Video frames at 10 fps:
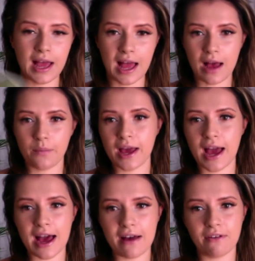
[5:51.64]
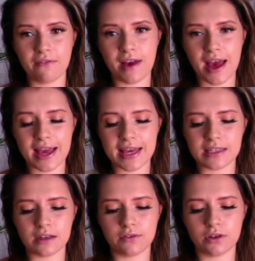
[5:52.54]
And we have the Eight
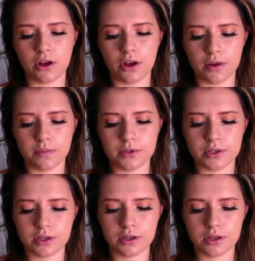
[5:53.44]
of Cups.